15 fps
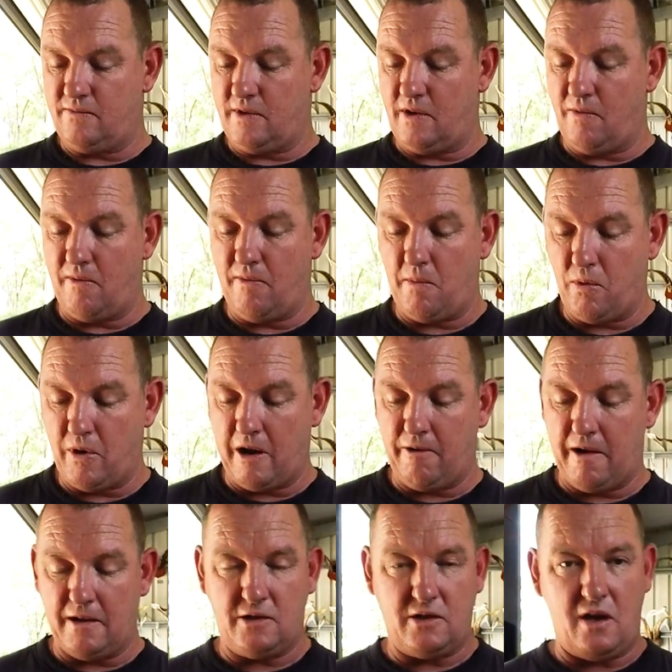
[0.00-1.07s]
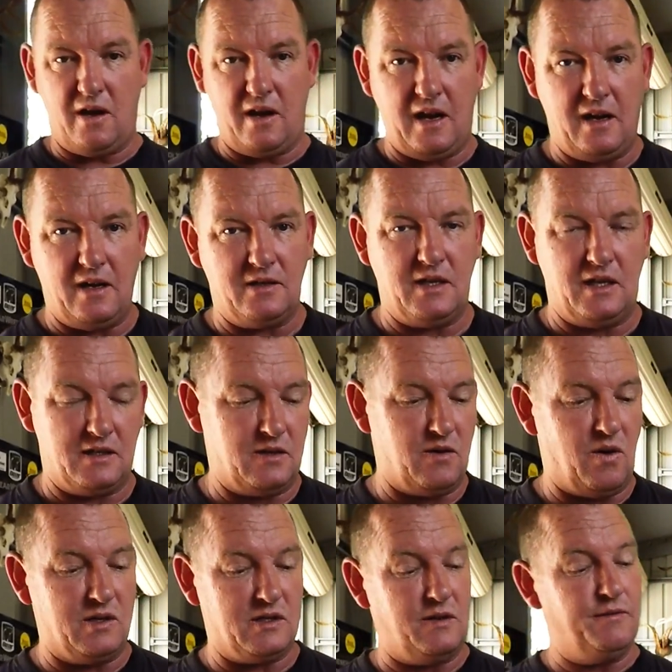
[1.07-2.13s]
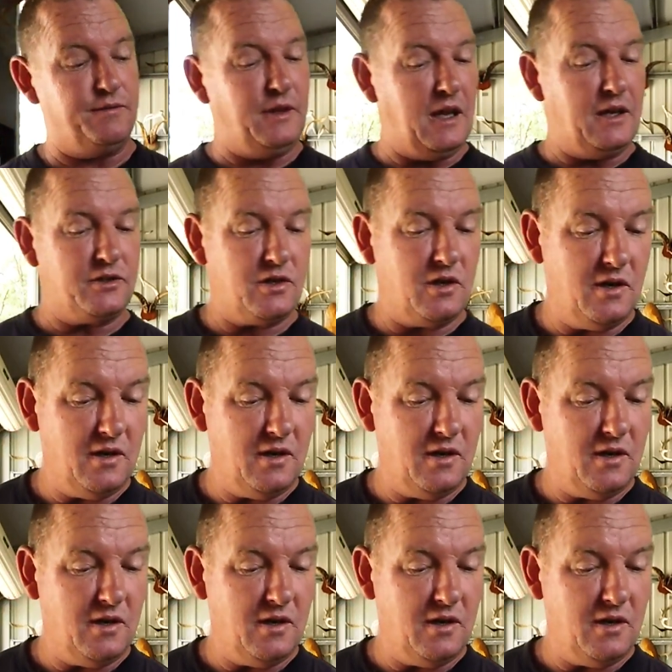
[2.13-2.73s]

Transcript: so when we put our insert in, it sits nice and flush.